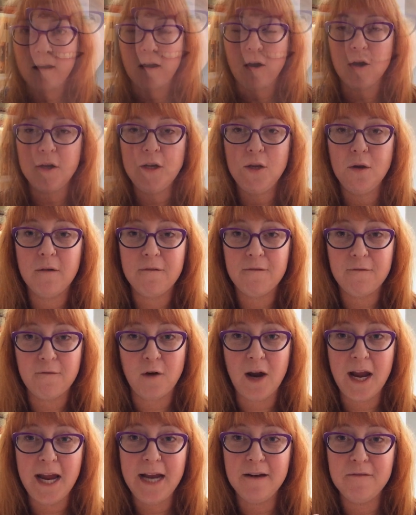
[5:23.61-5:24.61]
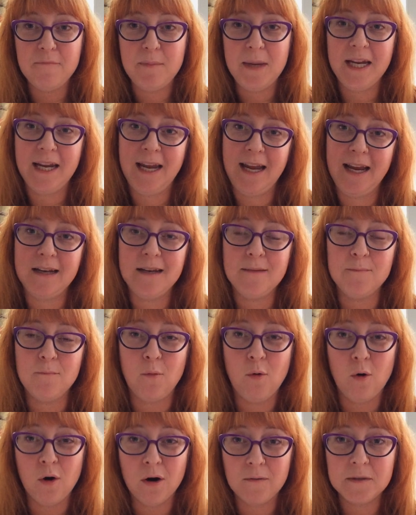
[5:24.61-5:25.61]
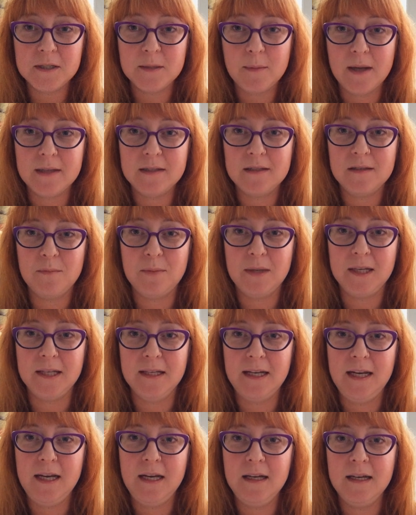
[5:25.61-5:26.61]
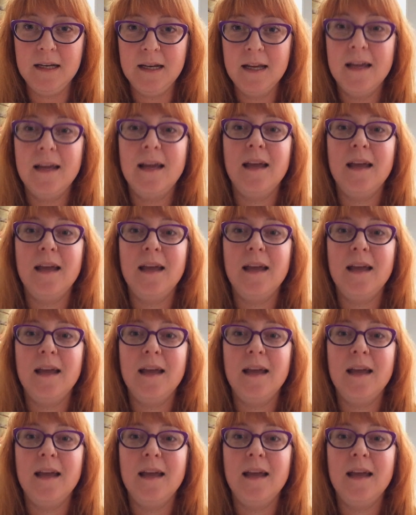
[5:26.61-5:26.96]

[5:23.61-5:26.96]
Are you afraid of being handed more responsibility?